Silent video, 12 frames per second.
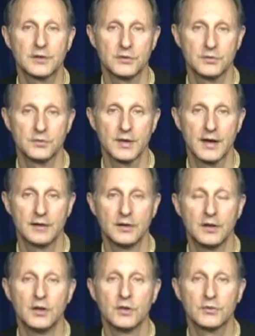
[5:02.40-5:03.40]
can do that.
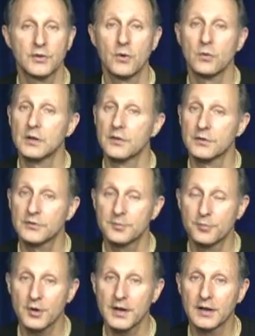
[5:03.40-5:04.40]
So in the
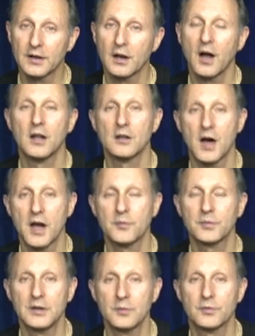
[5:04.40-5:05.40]
spring, a lot of
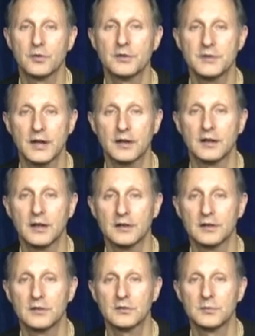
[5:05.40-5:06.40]
people are taking
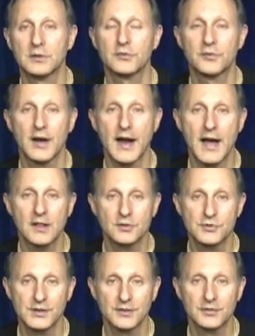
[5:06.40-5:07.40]
antihistamines for
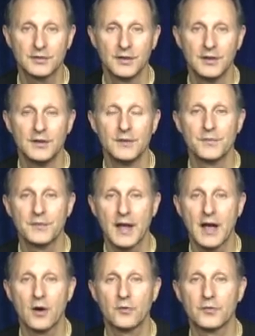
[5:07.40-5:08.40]
allergies.
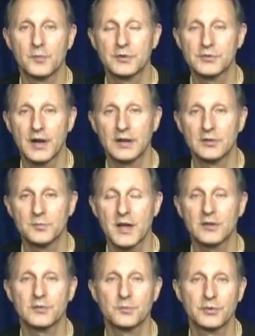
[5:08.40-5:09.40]
Now, from a Chinese
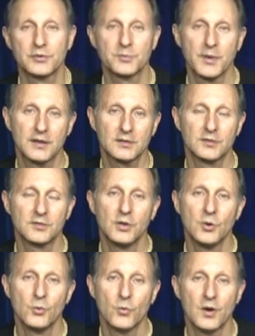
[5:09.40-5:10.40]
medicine perspective,
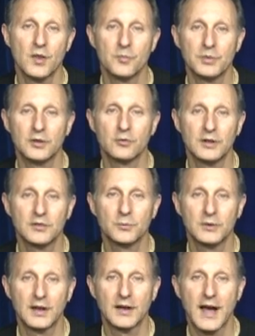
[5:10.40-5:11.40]
one of the big reasons
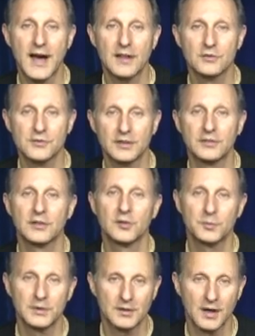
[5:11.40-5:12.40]
we get allergies is
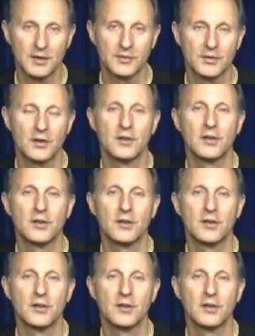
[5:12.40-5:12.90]
because